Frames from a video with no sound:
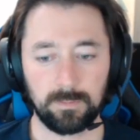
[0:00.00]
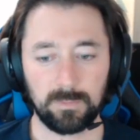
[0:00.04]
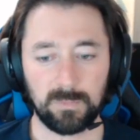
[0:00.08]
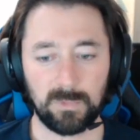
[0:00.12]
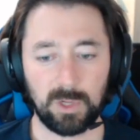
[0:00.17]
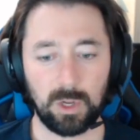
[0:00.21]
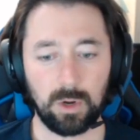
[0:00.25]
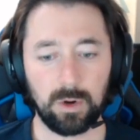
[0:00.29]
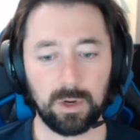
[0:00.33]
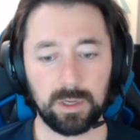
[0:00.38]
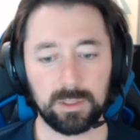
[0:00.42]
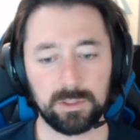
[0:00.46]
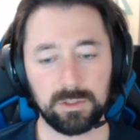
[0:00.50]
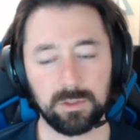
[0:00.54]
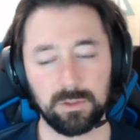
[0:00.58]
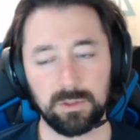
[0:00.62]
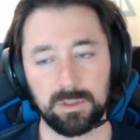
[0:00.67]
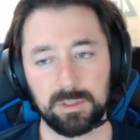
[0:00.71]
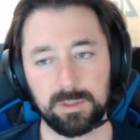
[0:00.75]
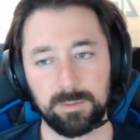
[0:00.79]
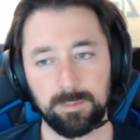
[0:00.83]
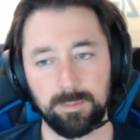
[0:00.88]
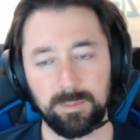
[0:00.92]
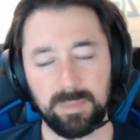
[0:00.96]
All right, so
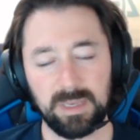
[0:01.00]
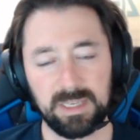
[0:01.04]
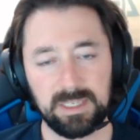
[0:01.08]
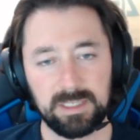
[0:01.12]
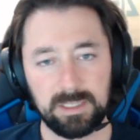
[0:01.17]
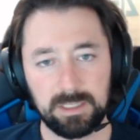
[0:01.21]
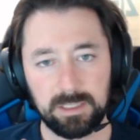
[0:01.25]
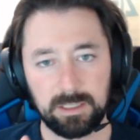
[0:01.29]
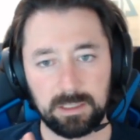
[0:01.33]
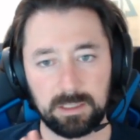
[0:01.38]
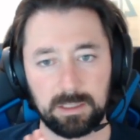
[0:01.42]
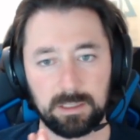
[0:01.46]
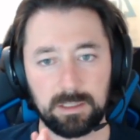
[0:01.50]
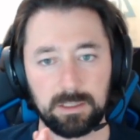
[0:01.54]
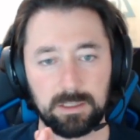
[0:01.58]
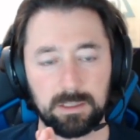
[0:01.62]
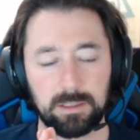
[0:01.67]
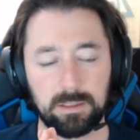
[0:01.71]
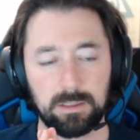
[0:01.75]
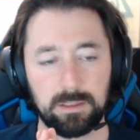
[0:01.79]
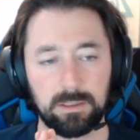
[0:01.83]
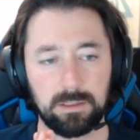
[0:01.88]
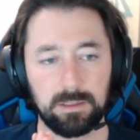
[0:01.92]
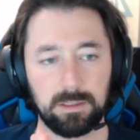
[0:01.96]
this basic
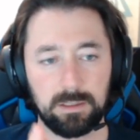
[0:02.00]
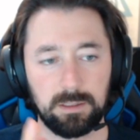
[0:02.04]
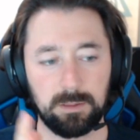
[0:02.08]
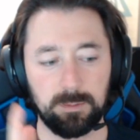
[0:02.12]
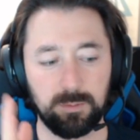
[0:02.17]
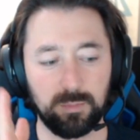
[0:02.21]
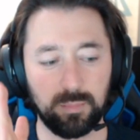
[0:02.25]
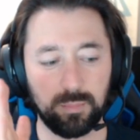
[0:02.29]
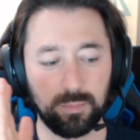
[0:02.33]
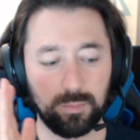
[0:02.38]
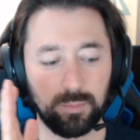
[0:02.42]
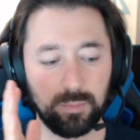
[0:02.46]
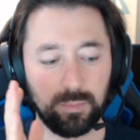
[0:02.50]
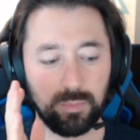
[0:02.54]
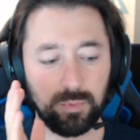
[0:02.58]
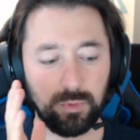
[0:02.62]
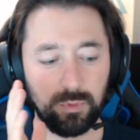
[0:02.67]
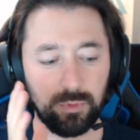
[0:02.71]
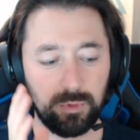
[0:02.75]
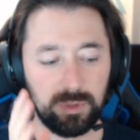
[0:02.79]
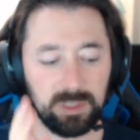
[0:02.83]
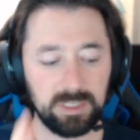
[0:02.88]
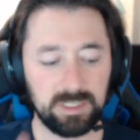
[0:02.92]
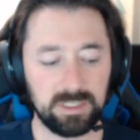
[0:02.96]

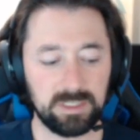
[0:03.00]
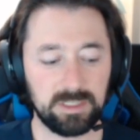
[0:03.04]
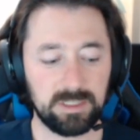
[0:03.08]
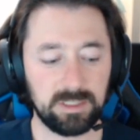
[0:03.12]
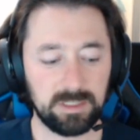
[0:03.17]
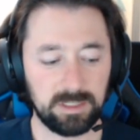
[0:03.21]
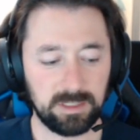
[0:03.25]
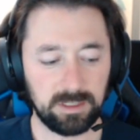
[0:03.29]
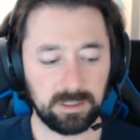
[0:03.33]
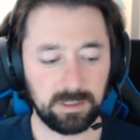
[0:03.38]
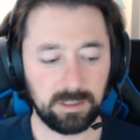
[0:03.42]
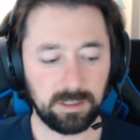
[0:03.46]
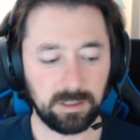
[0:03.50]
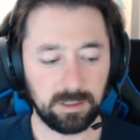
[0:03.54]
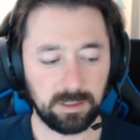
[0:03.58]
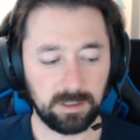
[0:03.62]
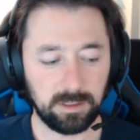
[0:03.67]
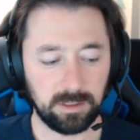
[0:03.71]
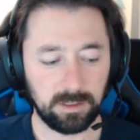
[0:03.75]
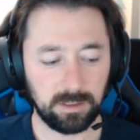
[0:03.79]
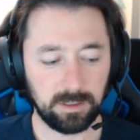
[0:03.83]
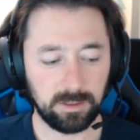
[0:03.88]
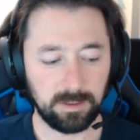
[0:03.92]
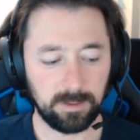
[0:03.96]

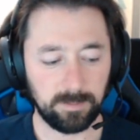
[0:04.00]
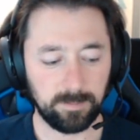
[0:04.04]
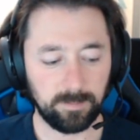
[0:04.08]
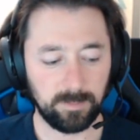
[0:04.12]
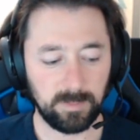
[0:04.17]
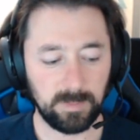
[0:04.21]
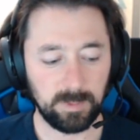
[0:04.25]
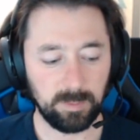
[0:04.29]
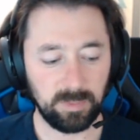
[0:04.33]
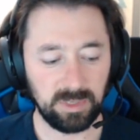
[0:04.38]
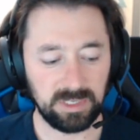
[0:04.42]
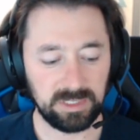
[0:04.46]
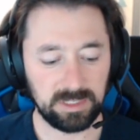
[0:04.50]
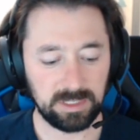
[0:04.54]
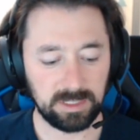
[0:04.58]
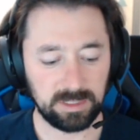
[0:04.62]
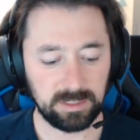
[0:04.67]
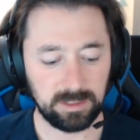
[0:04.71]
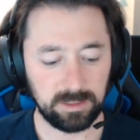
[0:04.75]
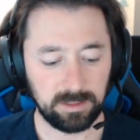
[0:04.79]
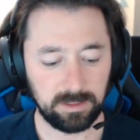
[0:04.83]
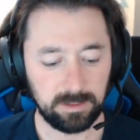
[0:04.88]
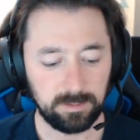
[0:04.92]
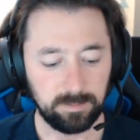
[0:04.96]
the
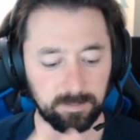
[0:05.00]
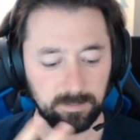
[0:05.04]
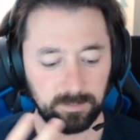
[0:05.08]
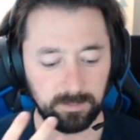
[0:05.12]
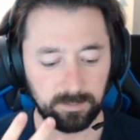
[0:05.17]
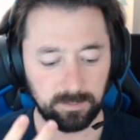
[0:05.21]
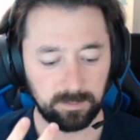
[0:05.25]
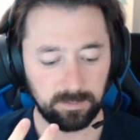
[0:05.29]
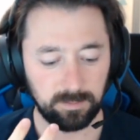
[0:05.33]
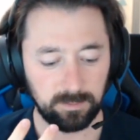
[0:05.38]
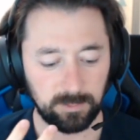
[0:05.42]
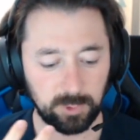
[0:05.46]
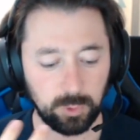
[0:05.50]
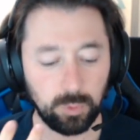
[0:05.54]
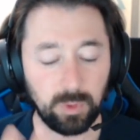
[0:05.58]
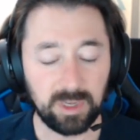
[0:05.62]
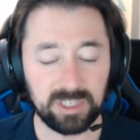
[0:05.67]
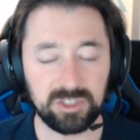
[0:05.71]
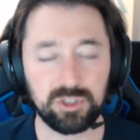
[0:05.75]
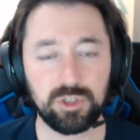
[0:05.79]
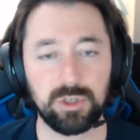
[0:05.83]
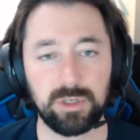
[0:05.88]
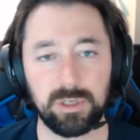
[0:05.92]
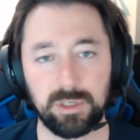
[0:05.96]
basic
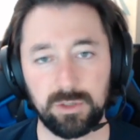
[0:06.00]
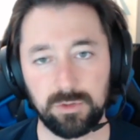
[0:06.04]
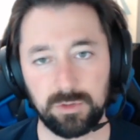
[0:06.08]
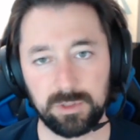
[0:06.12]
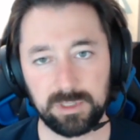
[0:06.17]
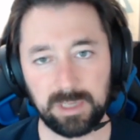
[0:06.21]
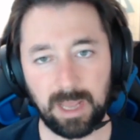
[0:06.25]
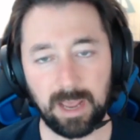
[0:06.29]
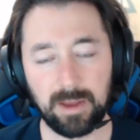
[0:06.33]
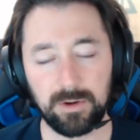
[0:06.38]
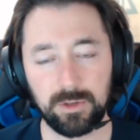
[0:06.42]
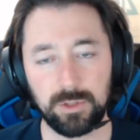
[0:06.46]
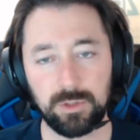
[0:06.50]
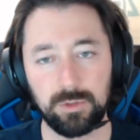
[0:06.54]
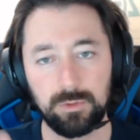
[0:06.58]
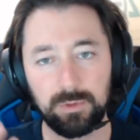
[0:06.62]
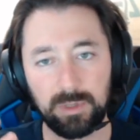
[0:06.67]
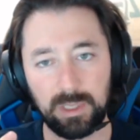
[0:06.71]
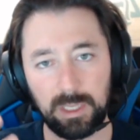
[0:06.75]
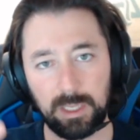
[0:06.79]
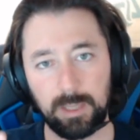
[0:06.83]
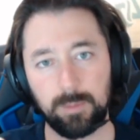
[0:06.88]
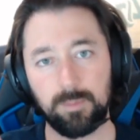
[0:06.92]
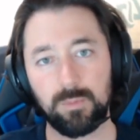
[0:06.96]
question here is, how do you
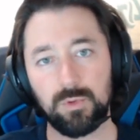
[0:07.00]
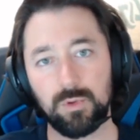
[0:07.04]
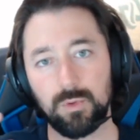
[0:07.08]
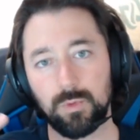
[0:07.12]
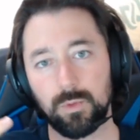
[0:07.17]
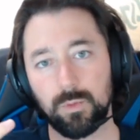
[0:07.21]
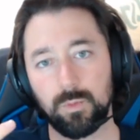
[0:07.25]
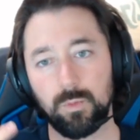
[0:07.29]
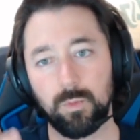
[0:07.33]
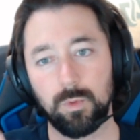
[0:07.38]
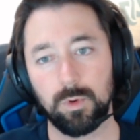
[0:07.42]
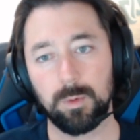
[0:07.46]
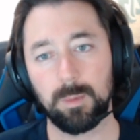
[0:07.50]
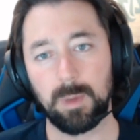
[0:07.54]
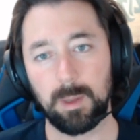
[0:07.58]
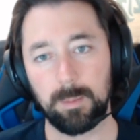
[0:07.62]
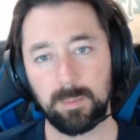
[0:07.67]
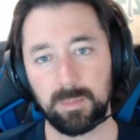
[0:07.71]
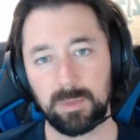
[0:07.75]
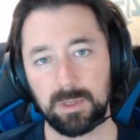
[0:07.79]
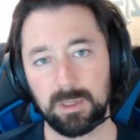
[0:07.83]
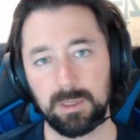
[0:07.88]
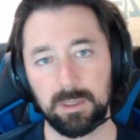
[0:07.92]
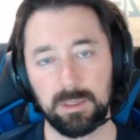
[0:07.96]
keep your
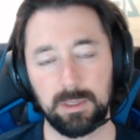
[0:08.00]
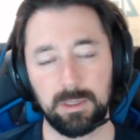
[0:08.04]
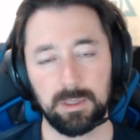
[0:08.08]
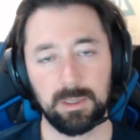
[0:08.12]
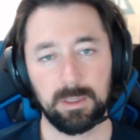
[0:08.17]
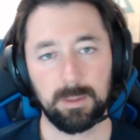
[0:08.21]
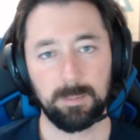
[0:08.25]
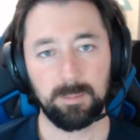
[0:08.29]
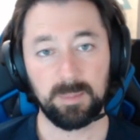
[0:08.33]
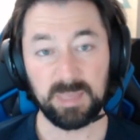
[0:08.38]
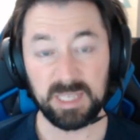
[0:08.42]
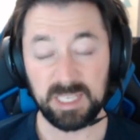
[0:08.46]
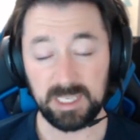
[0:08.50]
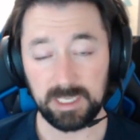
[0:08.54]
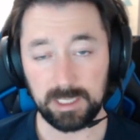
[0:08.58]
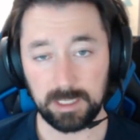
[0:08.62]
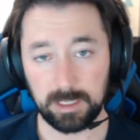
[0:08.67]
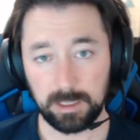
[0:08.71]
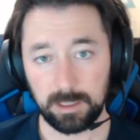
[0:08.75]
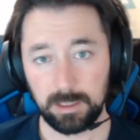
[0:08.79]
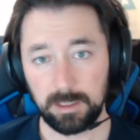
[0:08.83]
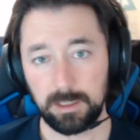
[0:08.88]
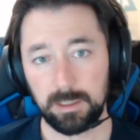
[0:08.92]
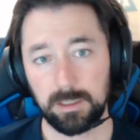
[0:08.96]
warm-up
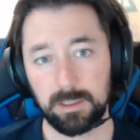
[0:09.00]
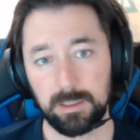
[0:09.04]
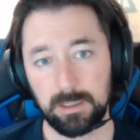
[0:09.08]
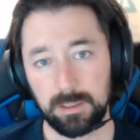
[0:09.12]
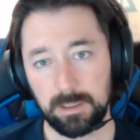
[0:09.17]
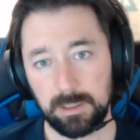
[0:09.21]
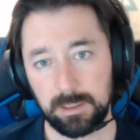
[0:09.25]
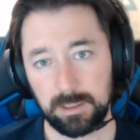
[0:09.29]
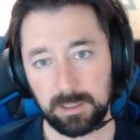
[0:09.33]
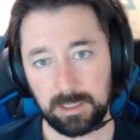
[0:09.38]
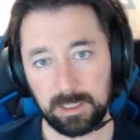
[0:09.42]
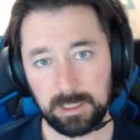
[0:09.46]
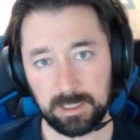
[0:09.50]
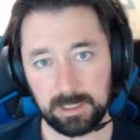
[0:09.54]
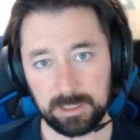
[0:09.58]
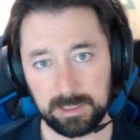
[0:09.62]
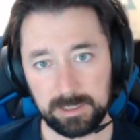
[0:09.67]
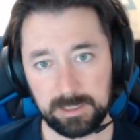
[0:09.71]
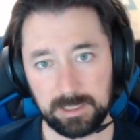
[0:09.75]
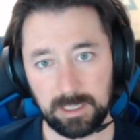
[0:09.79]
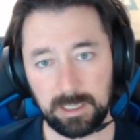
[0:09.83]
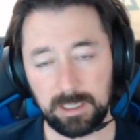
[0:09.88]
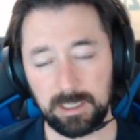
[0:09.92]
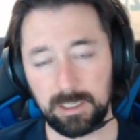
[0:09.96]
peak and
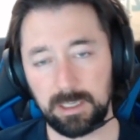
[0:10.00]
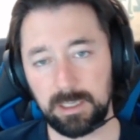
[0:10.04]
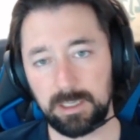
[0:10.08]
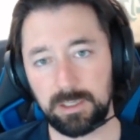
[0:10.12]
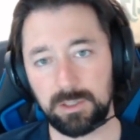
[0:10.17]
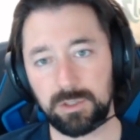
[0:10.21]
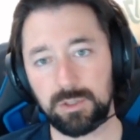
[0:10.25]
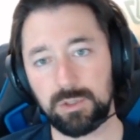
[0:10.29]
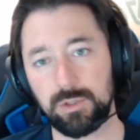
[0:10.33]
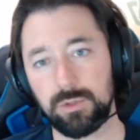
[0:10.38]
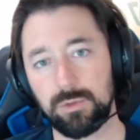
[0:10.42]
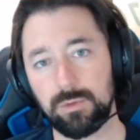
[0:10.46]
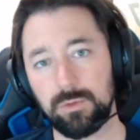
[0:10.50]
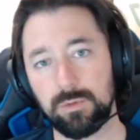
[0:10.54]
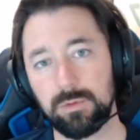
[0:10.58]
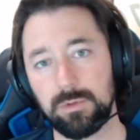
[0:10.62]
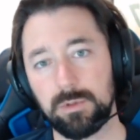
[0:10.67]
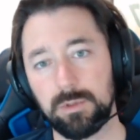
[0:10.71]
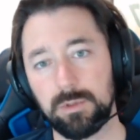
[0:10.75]
extend it into